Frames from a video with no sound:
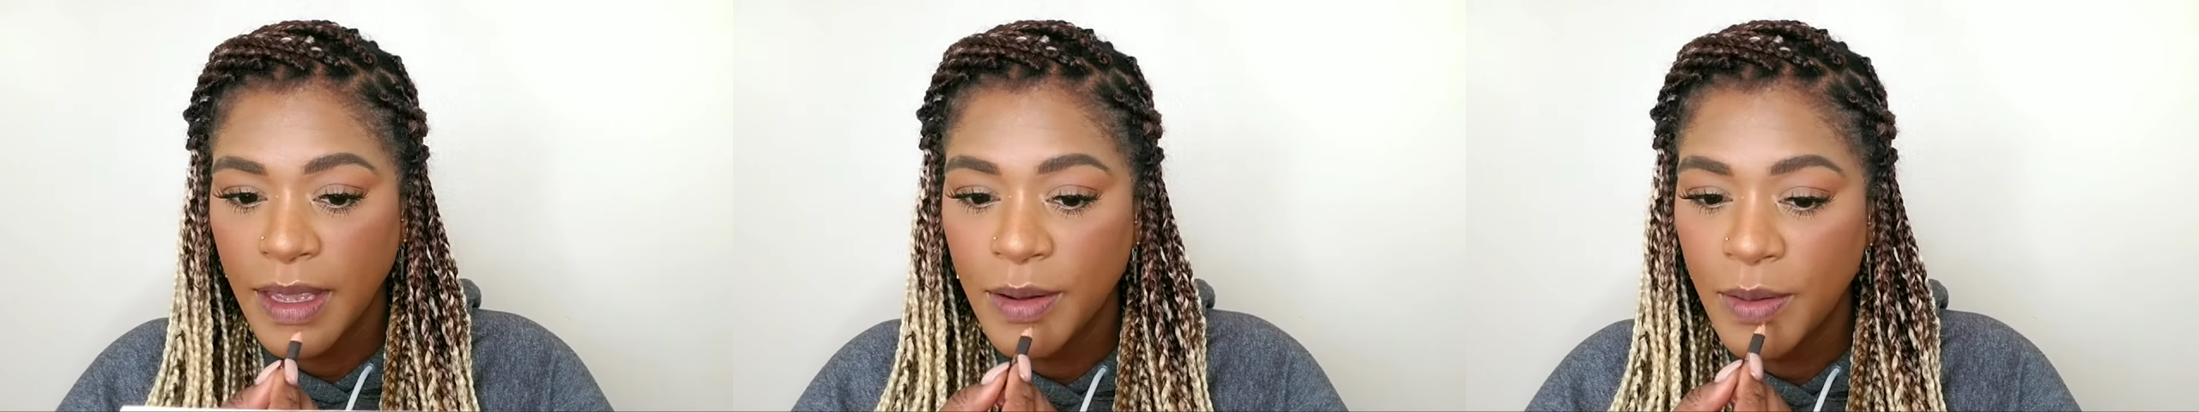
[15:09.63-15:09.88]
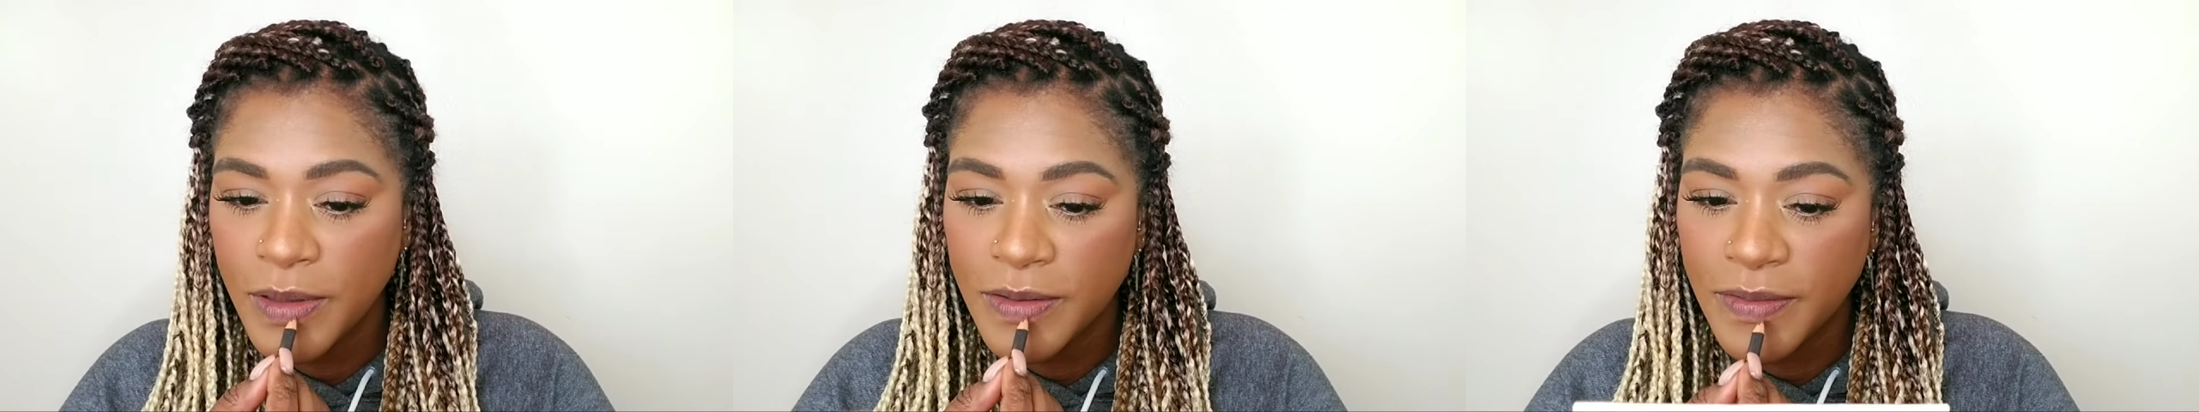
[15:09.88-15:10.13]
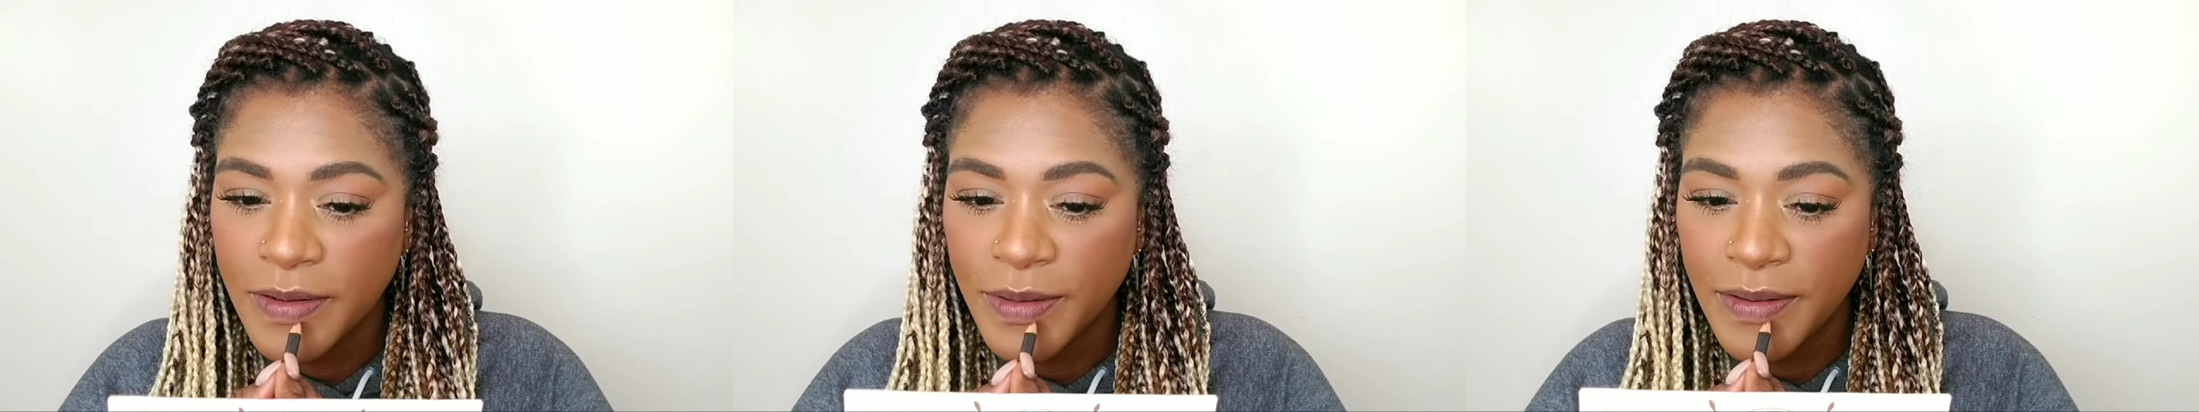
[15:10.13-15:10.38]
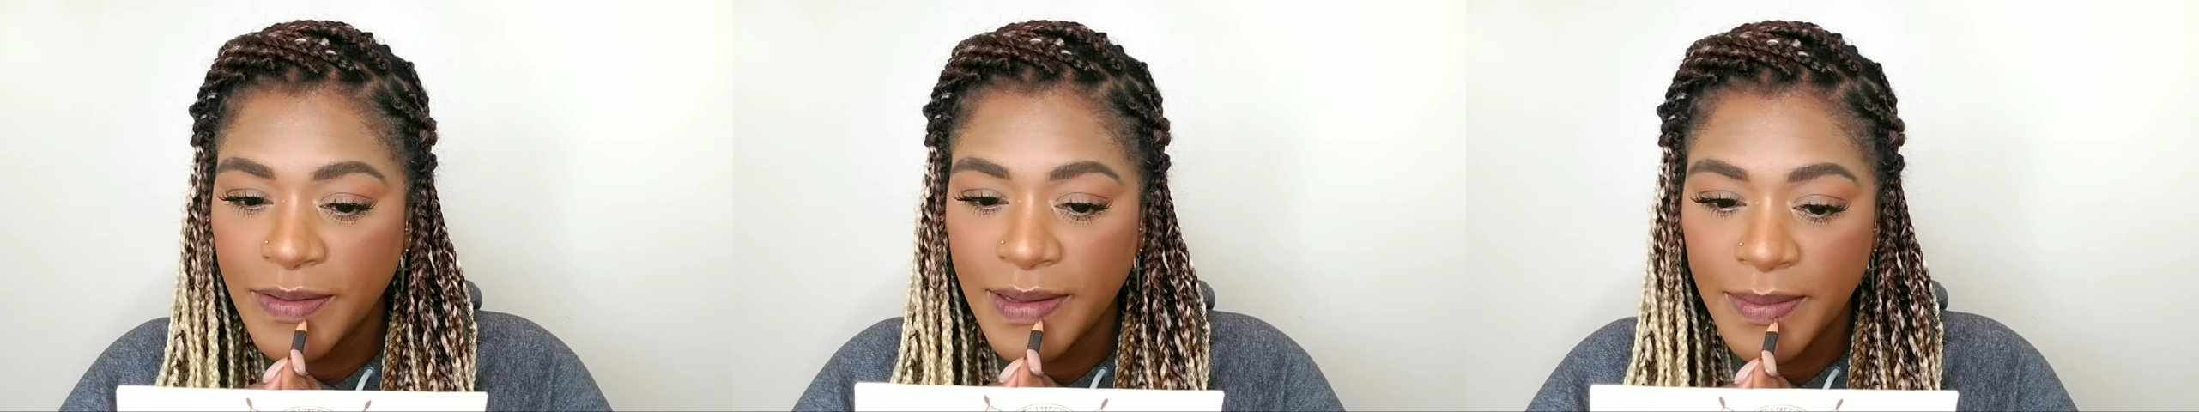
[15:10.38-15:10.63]
I hope this video
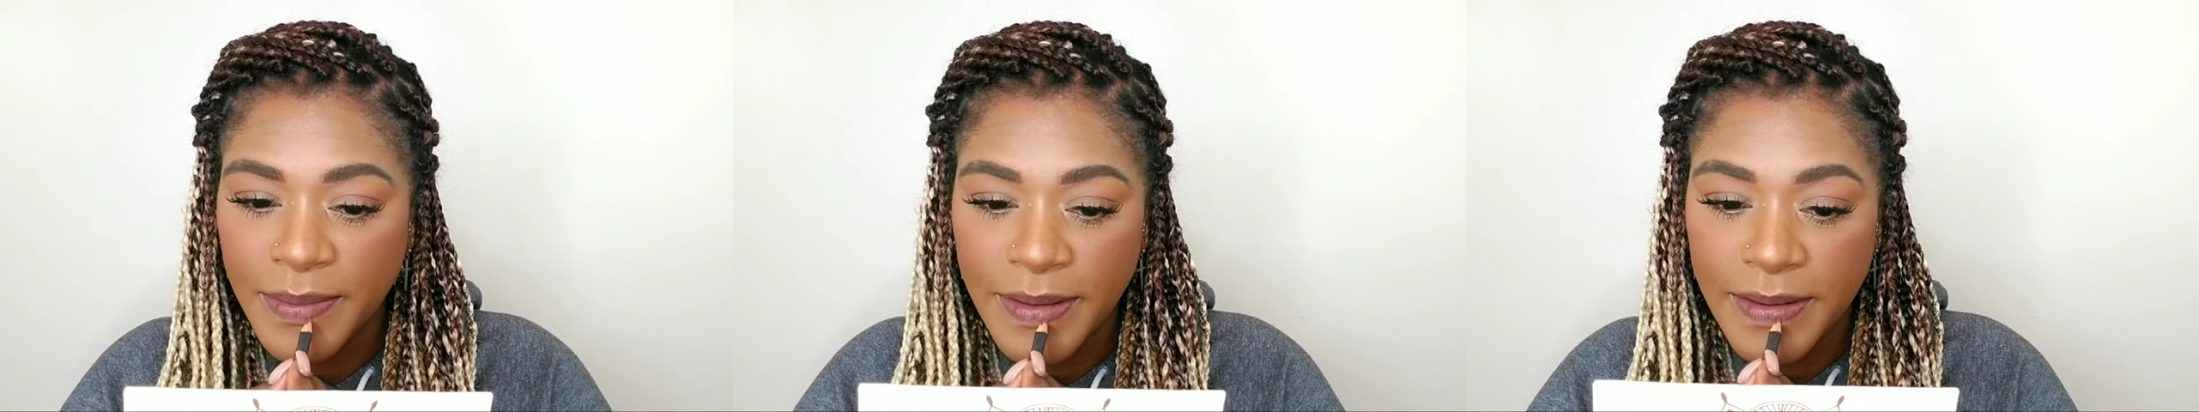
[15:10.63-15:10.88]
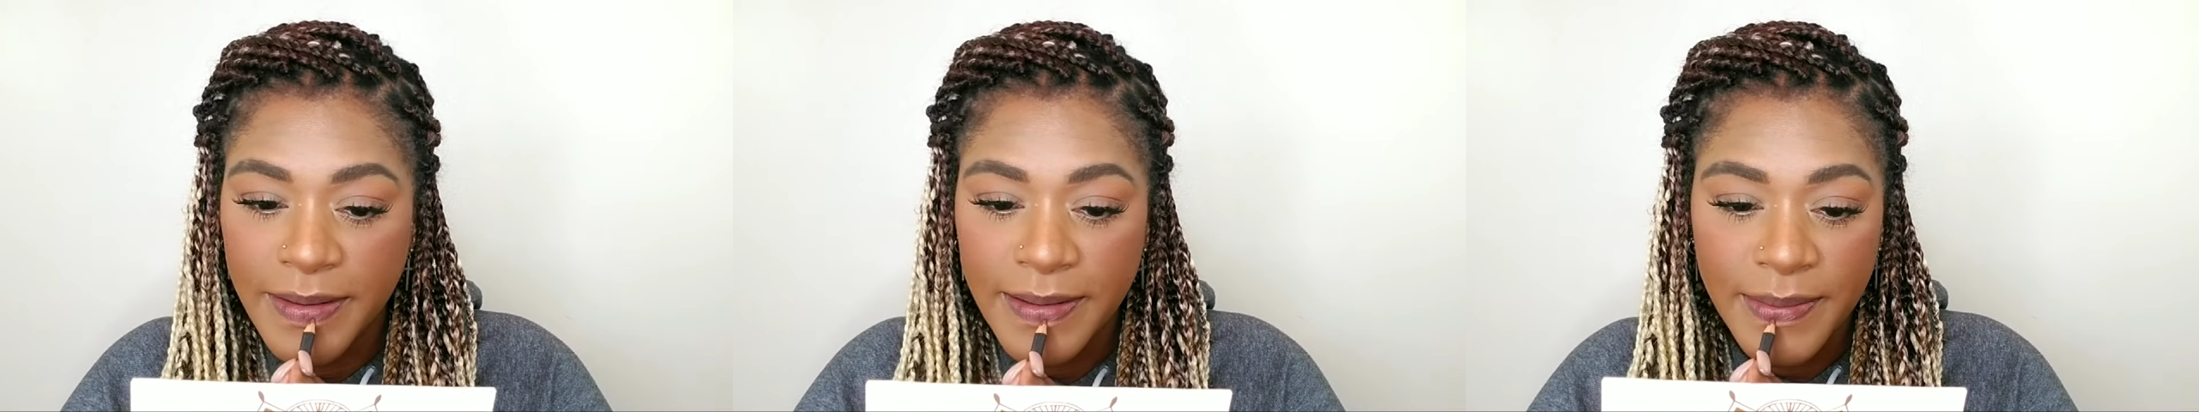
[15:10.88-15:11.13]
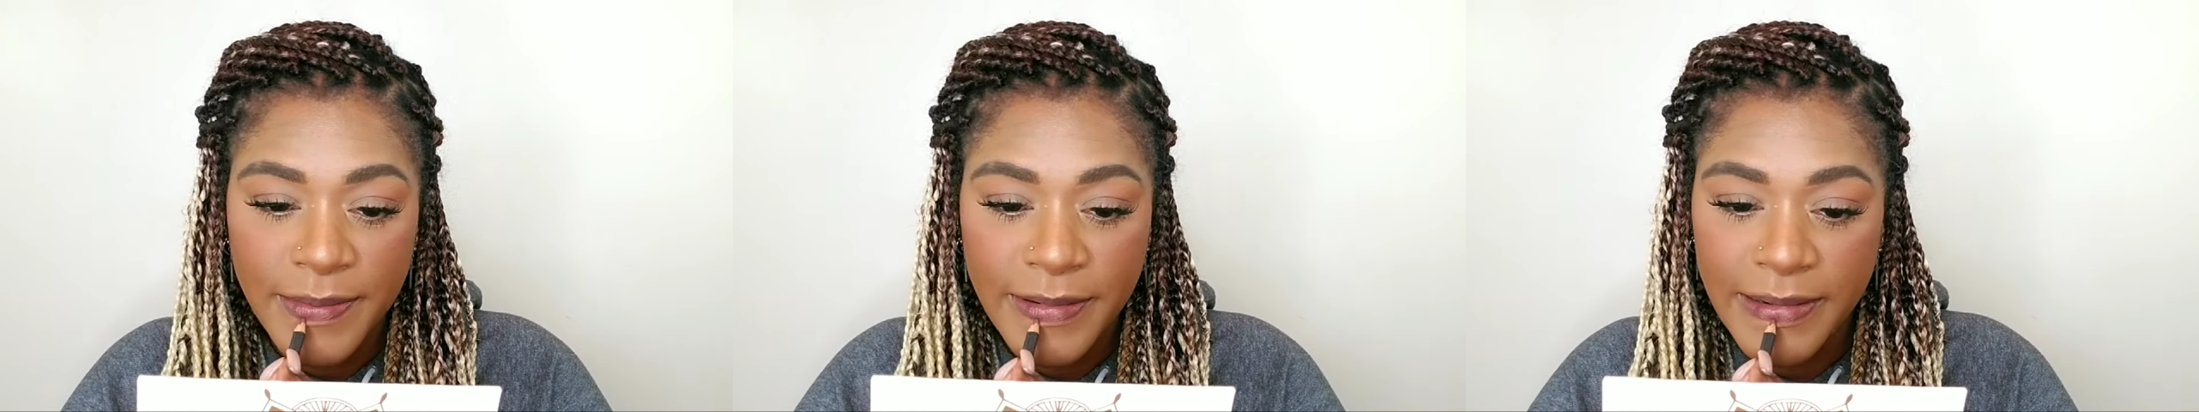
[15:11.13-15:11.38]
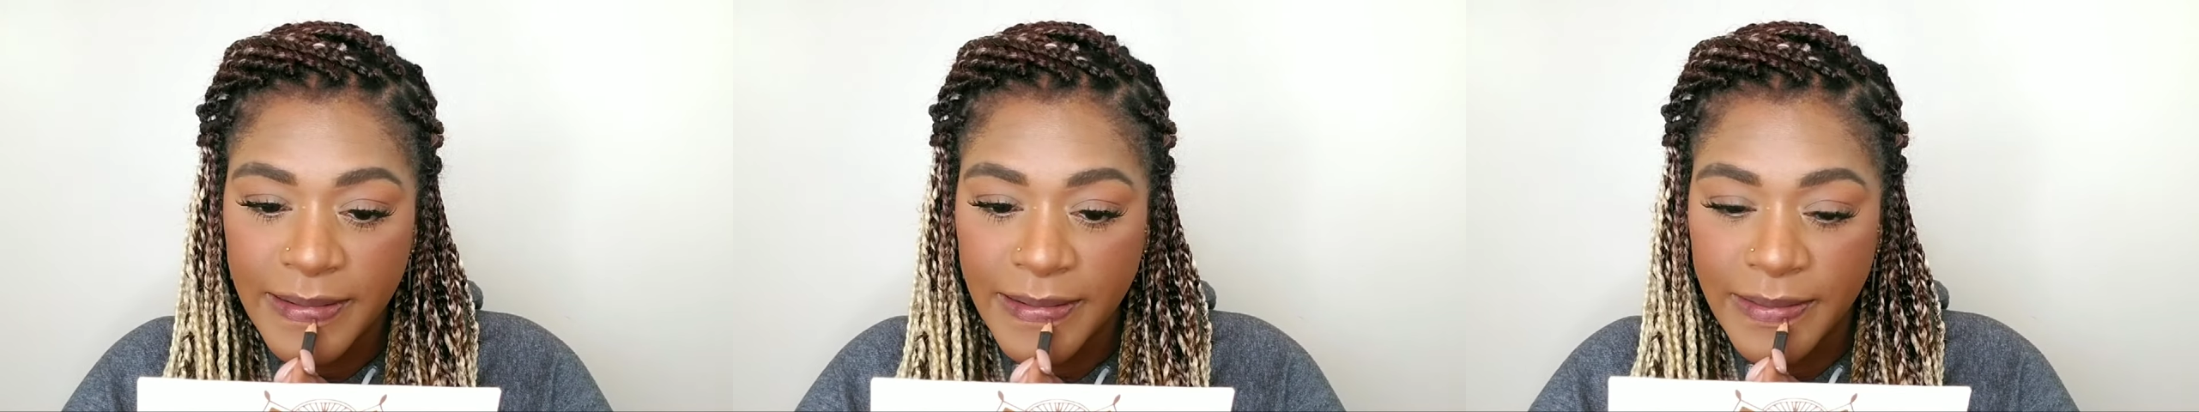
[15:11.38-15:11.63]
would have helped
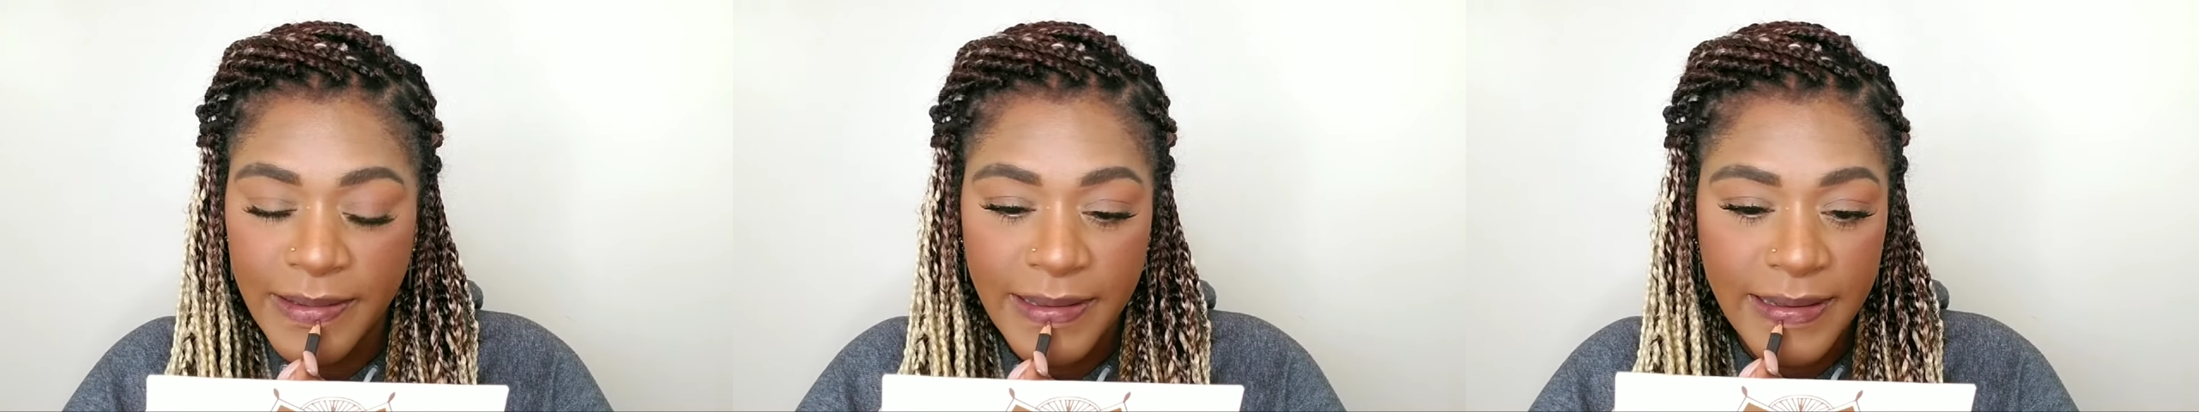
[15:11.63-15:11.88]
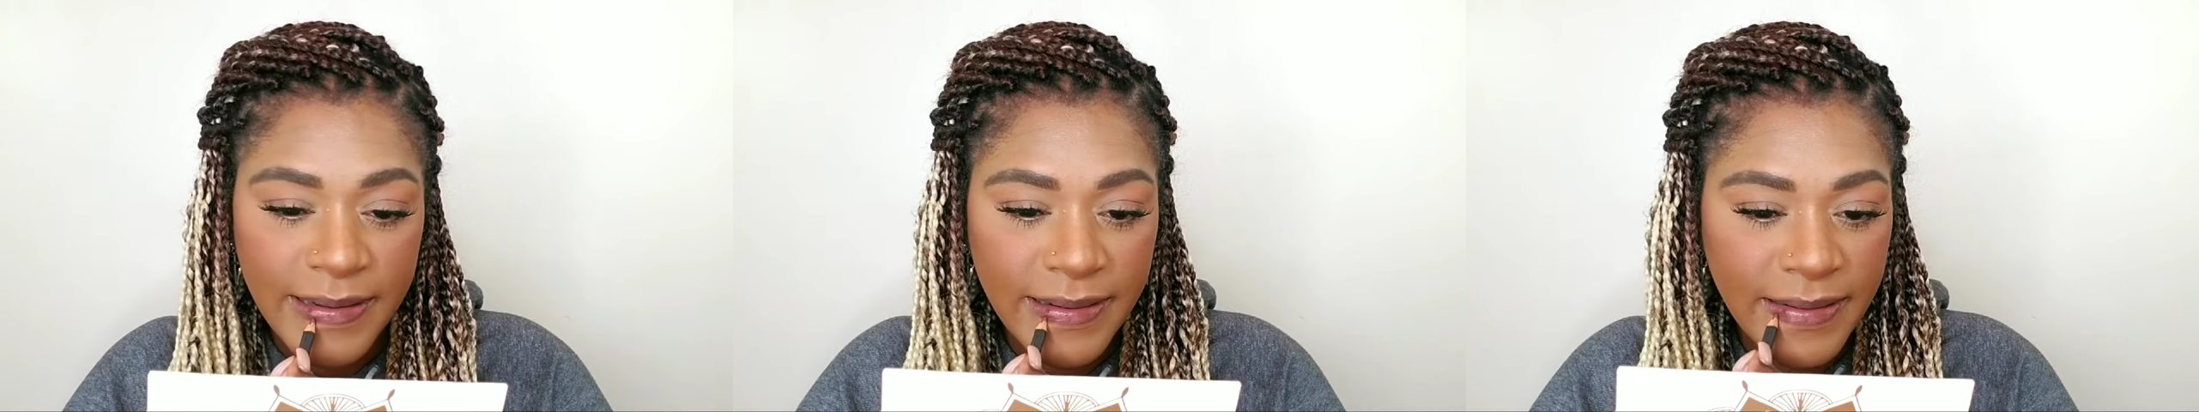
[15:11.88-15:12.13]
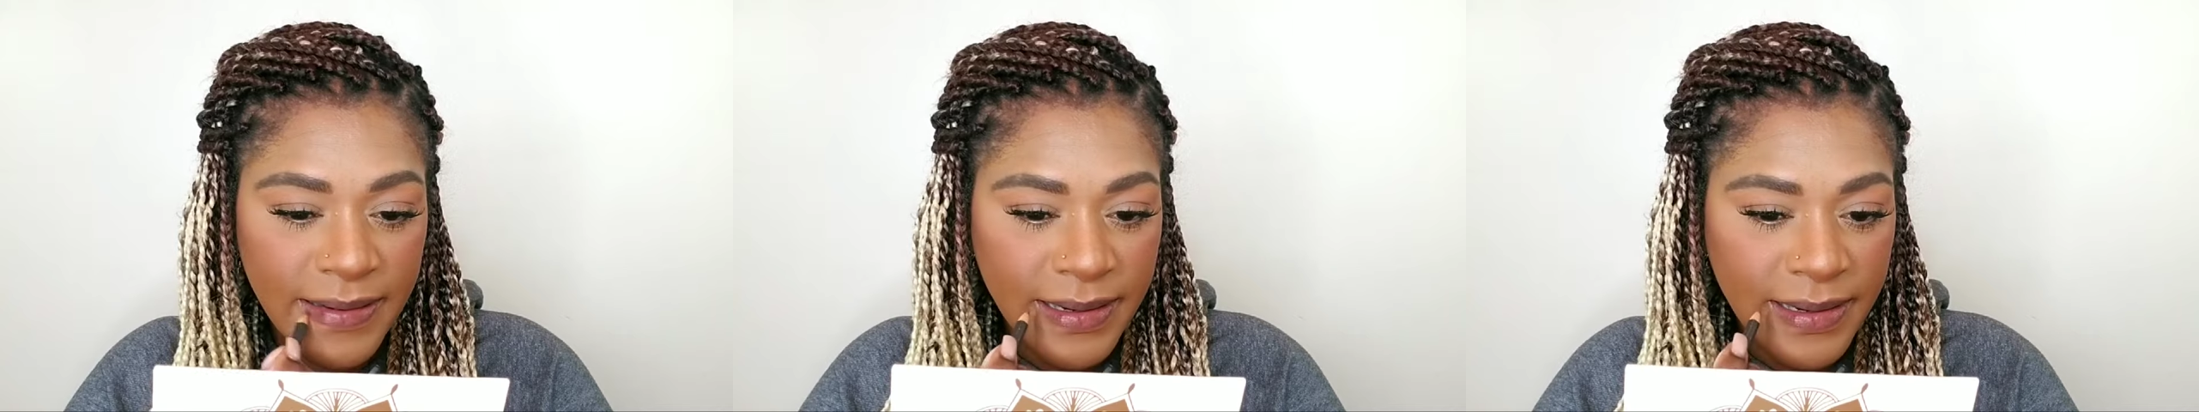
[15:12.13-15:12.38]
someone out there.